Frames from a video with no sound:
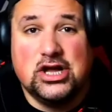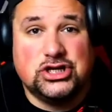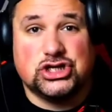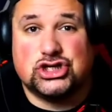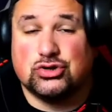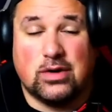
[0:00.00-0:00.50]

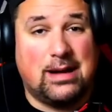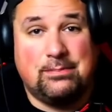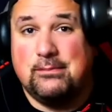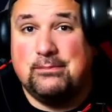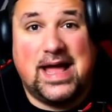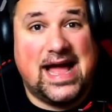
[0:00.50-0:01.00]
Just
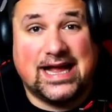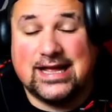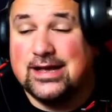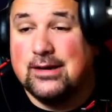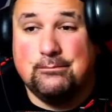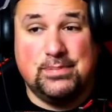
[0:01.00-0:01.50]
dropping back,
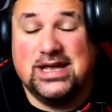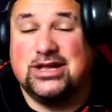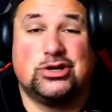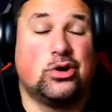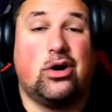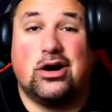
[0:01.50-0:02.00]
being
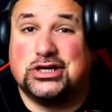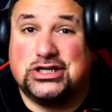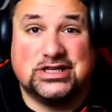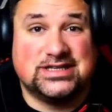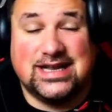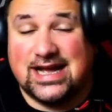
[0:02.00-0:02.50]

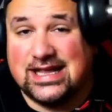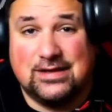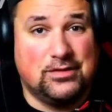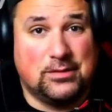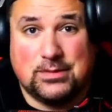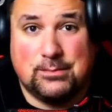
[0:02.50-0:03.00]
cautious, not
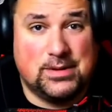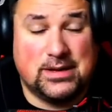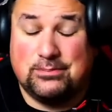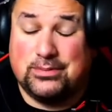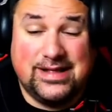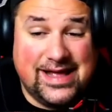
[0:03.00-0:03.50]
giving up the big
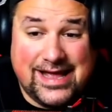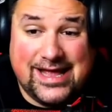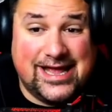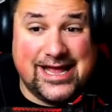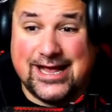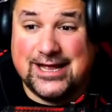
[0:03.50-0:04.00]

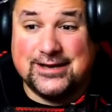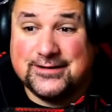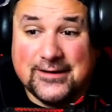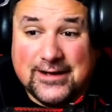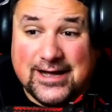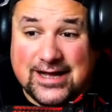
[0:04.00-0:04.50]
play. And
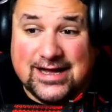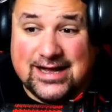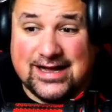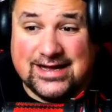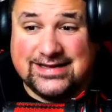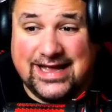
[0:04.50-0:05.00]

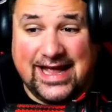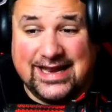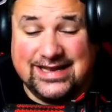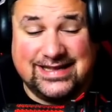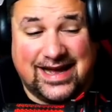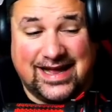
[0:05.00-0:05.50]

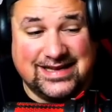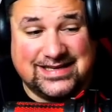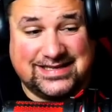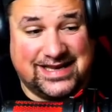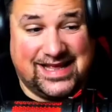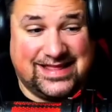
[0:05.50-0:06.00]
Gannon kind of
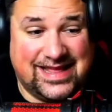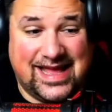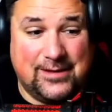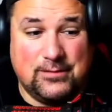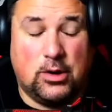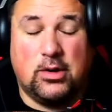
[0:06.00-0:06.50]
said
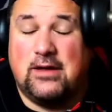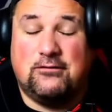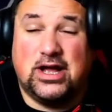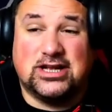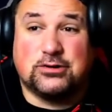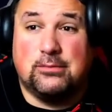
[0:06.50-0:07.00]
that, you know, if you
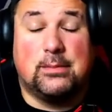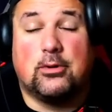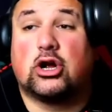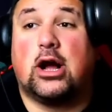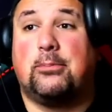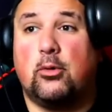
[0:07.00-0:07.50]
guys remember a
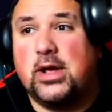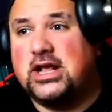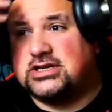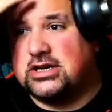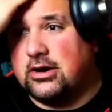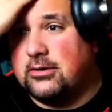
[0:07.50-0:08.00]
couple weeks
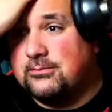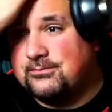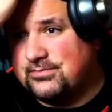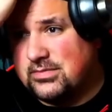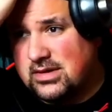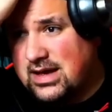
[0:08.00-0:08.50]
ago,
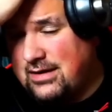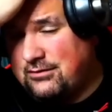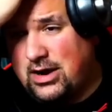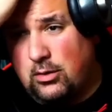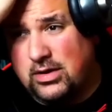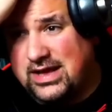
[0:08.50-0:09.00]
I
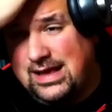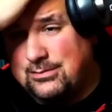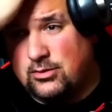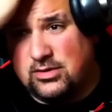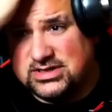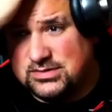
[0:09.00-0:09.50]
forgot what game it
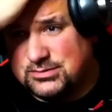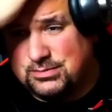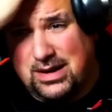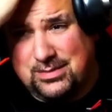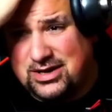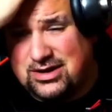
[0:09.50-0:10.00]
was. It was
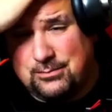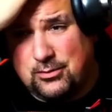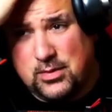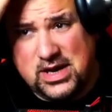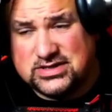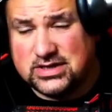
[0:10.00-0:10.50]
probably a couple
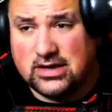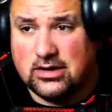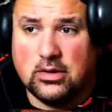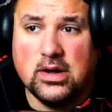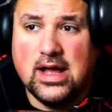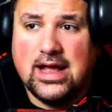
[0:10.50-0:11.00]
weeks
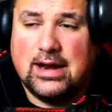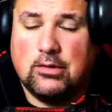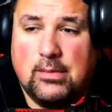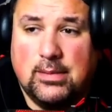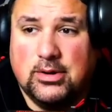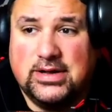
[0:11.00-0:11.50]
ago. And I
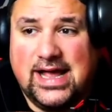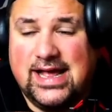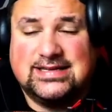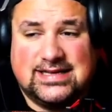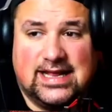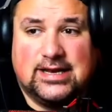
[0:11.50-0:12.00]
remember Gannon
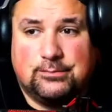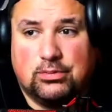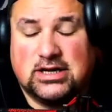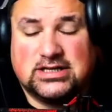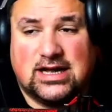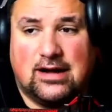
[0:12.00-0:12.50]
said at a
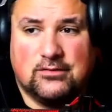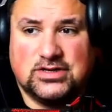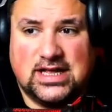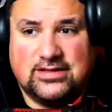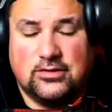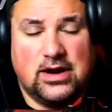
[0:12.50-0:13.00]
press conference
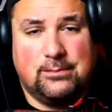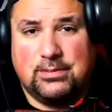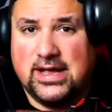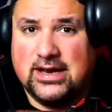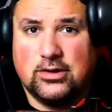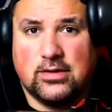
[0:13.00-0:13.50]
that they're not
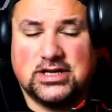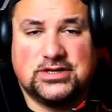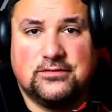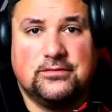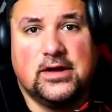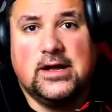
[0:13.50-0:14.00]
playing aggressive,